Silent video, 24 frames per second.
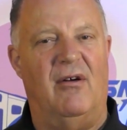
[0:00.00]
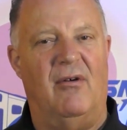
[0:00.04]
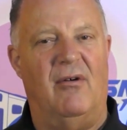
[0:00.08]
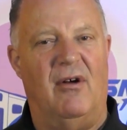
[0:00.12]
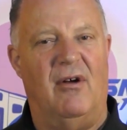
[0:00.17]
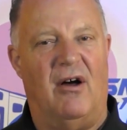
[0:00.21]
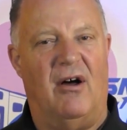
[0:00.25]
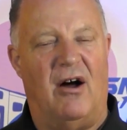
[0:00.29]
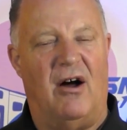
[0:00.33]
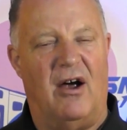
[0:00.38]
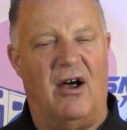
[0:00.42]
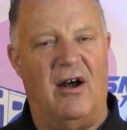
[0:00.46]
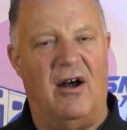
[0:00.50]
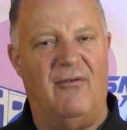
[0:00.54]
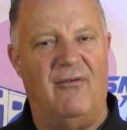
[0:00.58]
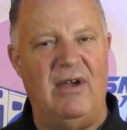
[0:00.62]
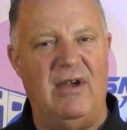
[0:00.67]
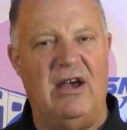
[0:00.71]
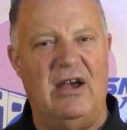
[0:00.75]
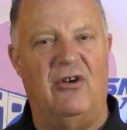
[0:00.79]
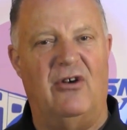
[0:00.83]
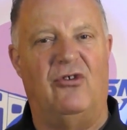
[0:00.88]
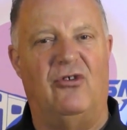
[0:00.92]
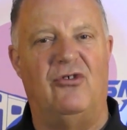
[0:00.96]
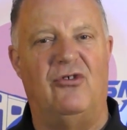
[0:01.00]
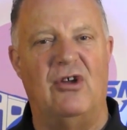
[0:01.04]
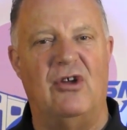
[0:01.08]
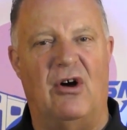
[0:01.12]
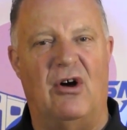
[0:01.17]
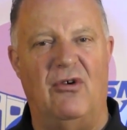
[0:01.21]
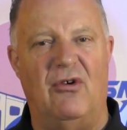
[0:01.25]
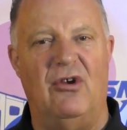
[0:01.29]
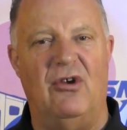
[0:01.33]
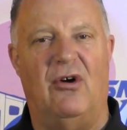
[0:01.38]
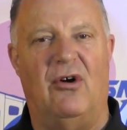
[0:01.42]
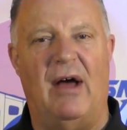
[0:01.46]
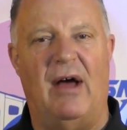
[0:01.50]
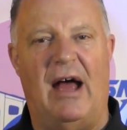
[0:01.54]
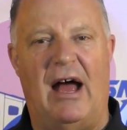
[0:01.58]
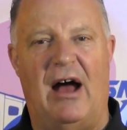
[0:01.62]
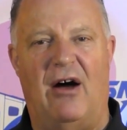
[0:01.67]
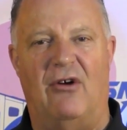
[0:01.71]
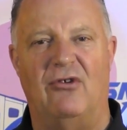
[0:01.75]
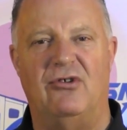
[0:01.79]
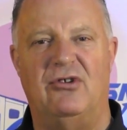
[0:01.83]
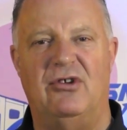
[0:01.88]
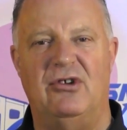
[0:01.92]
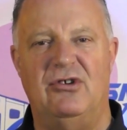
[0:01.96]
RVers don't know how
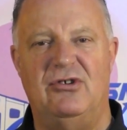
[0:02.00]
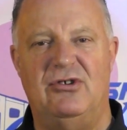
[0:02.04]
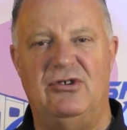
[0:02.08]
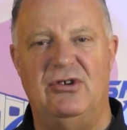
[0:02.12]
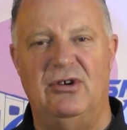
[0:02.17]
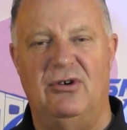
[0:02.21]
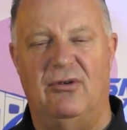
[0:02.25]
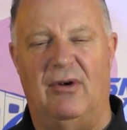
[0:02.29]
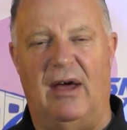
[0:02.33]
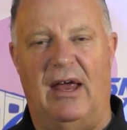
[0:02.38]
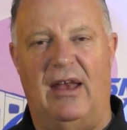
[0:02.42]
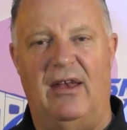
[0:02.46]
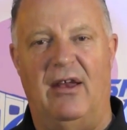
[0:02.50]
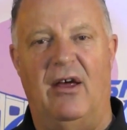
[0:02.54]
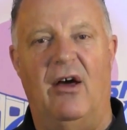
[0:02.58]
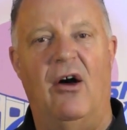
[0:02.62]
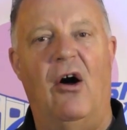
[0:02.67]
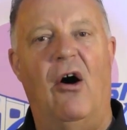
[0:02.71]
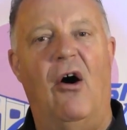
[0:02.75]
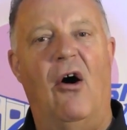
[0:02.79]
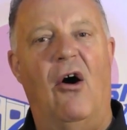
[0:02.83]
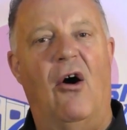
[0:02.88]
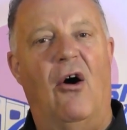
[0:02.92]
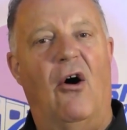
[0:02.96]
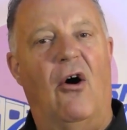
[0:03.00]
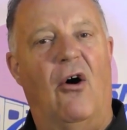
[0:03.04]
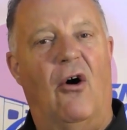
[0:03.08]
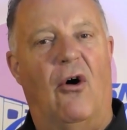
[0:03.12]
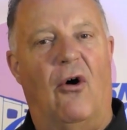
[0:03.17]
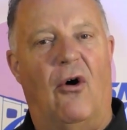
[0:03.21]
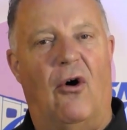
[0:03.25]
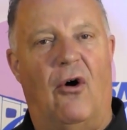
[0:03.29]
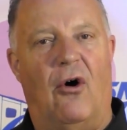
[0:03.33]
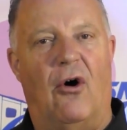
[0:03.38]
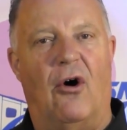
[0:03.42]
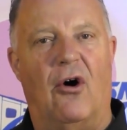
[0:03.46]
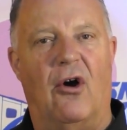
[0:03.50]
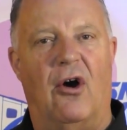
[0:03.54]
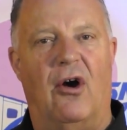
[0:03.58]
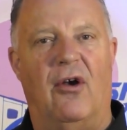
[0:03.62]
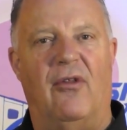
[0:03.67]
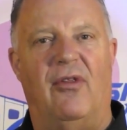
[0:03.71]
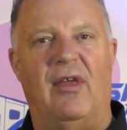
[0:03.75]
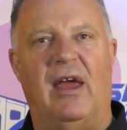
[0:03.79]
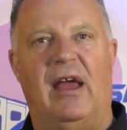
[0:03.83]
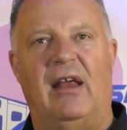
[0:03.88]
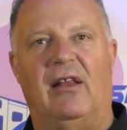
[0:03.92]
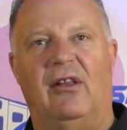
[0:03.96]
to do it. Or
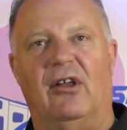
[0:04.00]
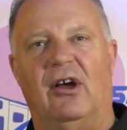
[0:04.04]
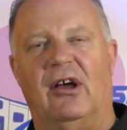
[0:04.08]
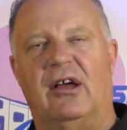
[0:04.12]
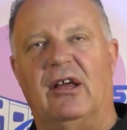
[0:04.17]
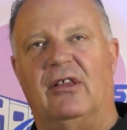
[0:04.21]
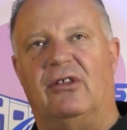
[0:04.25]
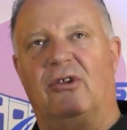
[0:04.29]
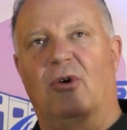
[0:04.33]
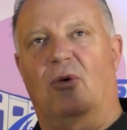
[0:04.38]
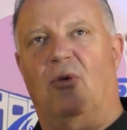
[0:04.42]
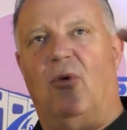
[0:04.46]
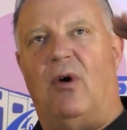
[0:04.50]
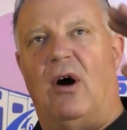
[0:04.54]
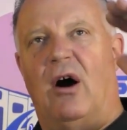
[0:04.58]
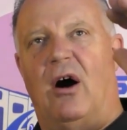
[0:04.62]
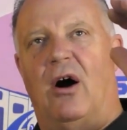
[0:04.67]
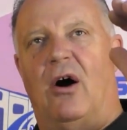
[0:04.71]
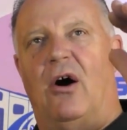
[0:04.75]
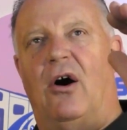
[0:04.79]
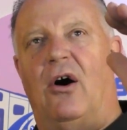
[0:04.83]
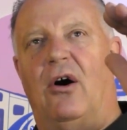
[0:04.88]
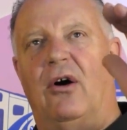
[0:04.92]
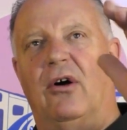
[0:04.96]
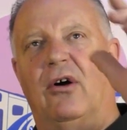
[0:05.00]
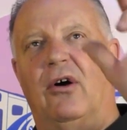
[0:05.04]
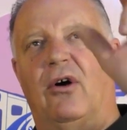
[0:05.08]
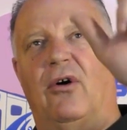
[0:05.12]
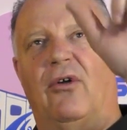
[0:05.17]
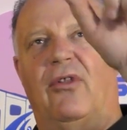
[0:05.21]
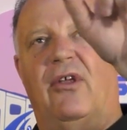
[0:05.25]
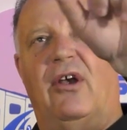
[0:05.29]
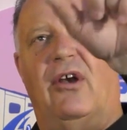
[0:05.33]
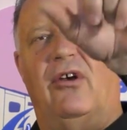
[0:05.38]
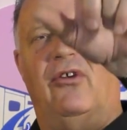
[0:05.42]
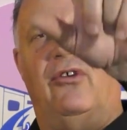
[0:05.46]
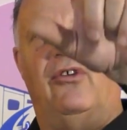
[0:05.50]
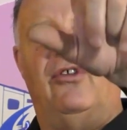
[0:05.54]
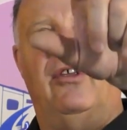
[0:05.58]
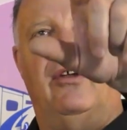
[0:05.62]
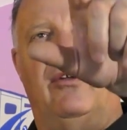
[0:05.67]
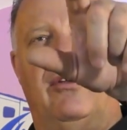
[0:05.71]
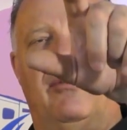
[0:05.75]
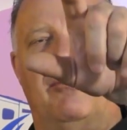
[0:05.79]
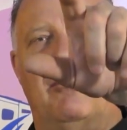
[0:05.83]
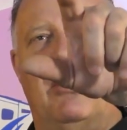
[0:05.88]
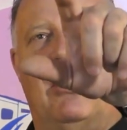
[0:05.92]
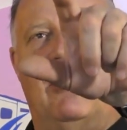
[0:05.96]
they look at the wall, oh, there's the
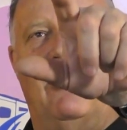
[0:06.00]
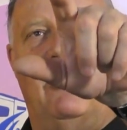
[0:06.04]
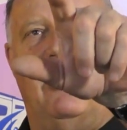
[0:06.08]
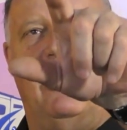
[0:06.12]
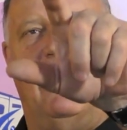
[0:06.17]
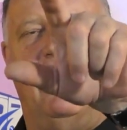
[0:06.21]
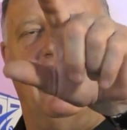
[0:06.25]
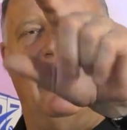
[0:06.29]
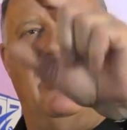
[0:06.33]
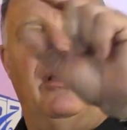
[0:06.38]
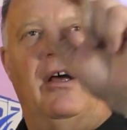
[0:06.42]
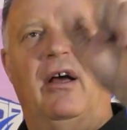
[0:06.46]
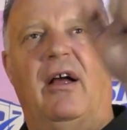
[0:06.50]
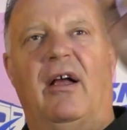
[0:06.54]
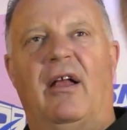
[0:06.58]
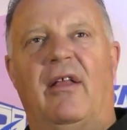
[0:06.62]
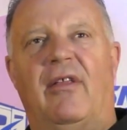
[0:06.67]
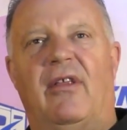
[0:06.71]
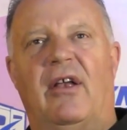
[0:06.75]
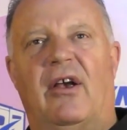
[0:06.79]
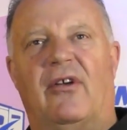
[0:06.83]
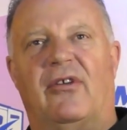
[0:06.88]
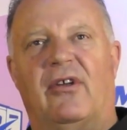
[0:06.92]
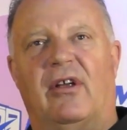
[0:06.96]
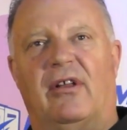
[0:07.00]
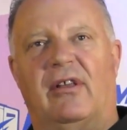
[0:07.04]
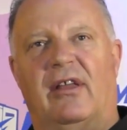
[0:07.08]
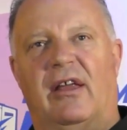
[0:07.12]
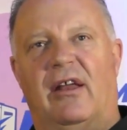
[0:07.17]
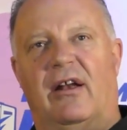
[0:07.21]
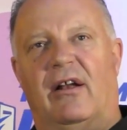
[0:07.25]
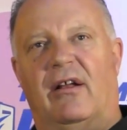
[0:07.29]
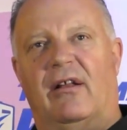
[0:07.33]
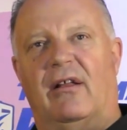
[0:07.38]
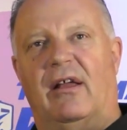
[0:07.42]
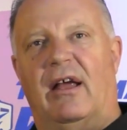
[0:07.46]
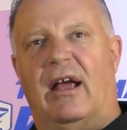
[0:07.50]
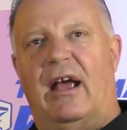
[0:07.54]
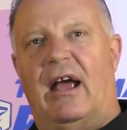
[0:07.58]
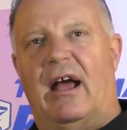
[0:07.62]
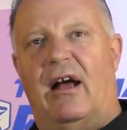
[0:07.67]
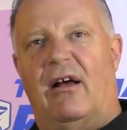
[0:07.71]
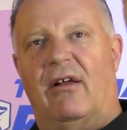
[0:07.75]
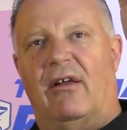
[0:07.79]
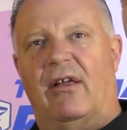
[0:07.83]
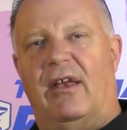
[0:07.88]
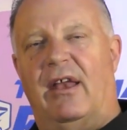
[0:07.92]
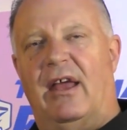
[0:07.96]
motor. There's a little
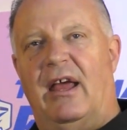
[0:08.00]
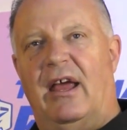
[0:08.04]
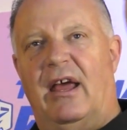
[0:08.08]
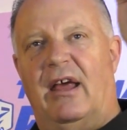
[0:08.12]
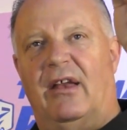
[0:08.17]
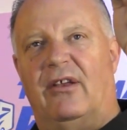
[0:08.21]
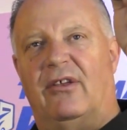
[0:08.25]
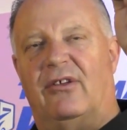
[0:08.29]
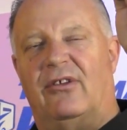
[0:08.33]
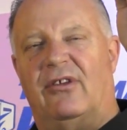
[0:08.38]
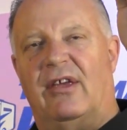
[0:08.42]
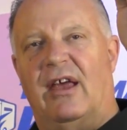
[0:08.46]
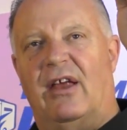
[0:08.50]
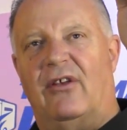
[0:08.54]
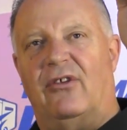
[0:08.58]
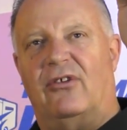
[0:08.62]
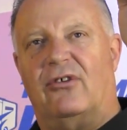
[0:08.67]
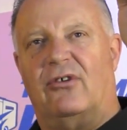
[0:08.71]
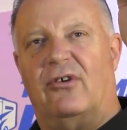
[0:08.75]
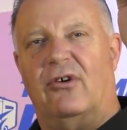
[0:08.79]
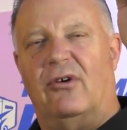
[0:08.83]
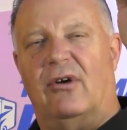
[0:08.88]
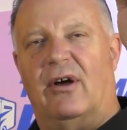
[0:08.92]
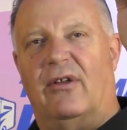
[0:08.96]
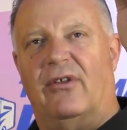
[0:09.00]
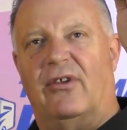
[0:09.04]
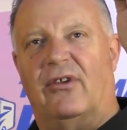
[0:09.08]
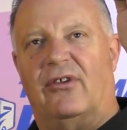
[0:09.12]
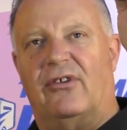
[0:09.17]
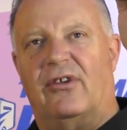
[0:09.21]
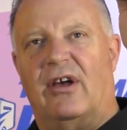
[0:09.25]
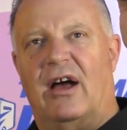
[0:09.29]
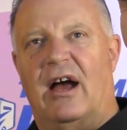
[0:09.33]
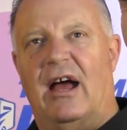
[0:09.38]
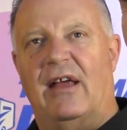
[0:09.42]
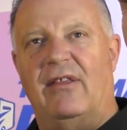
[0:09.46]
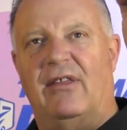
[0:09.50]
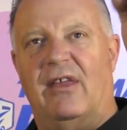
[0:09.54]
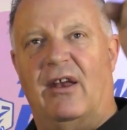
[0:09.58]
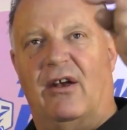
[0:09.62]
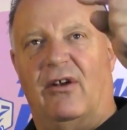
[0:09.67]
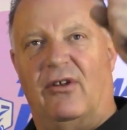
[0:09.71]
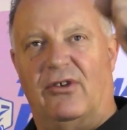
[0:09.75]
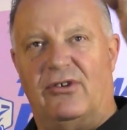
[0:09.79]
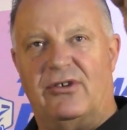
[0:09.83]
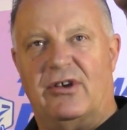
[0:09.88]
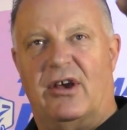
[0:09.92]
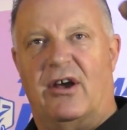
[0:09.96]
Allen head set screw on the side
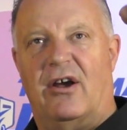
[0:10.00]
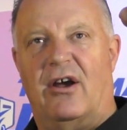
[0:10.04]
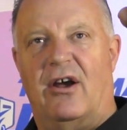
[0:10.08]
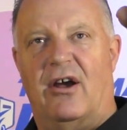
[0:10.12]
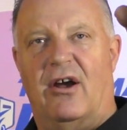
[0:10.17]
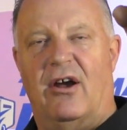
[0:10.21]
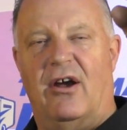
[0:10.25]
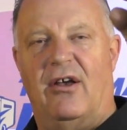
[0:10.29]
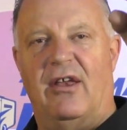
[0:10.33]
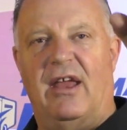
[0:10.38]
that'll turn.